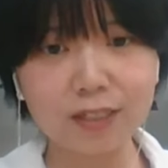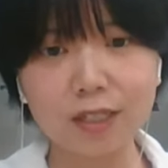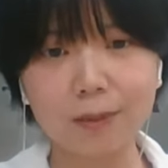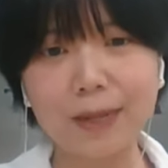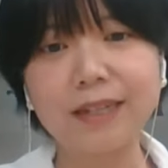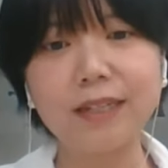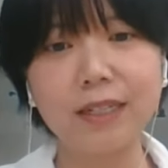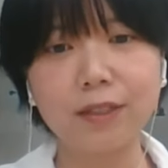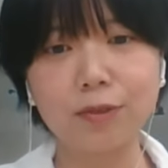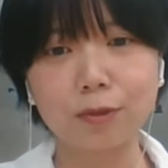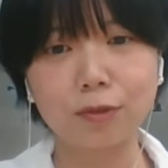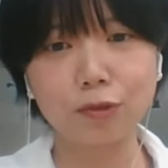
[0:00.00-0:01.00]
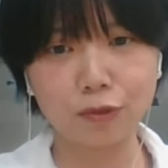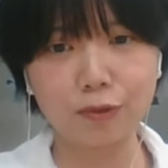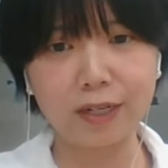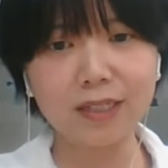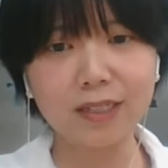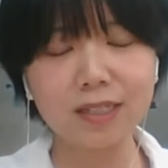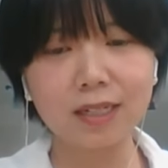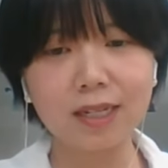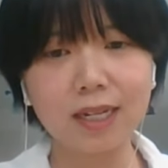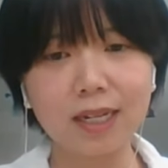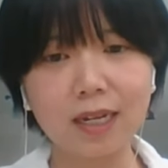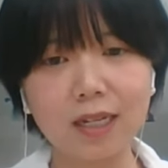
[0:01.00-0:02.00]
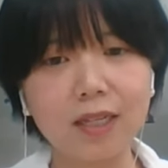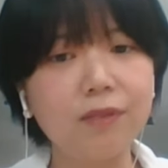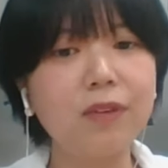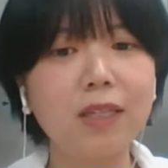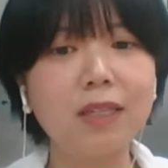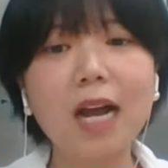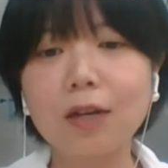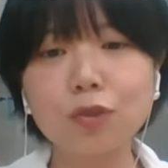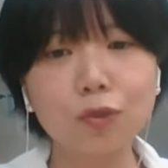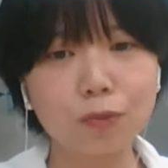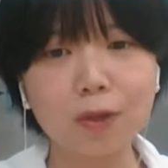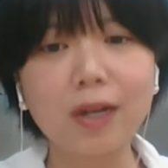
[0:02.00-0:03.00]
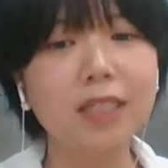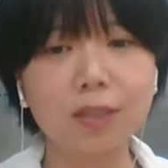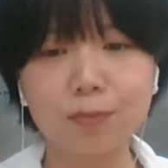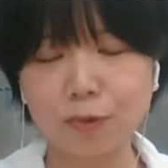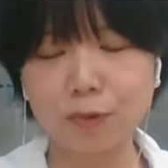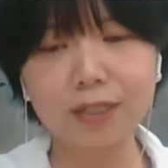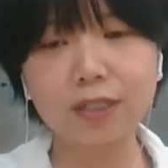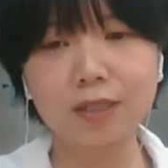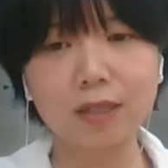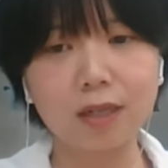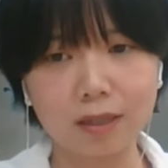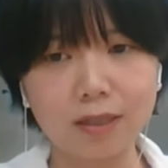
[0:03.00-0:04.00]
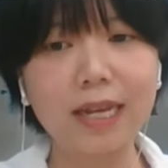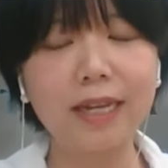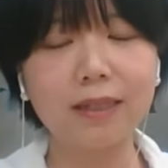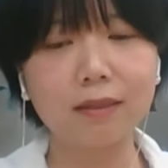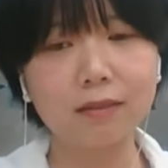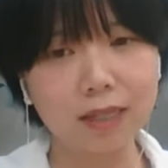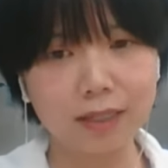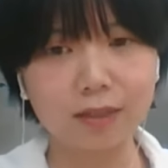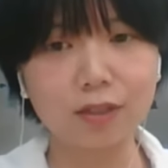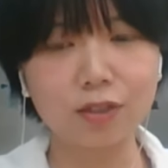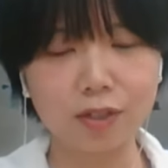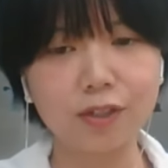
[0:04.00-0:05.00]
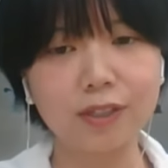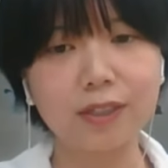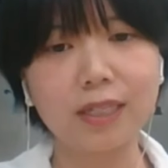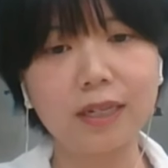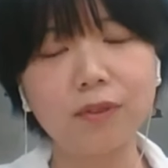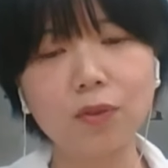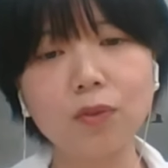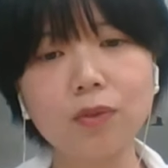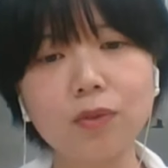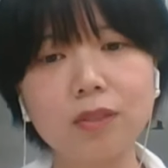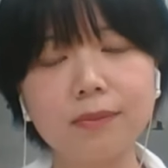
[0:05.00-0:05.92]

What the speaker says: the bilateral trade, even onto an express lane in a certain level.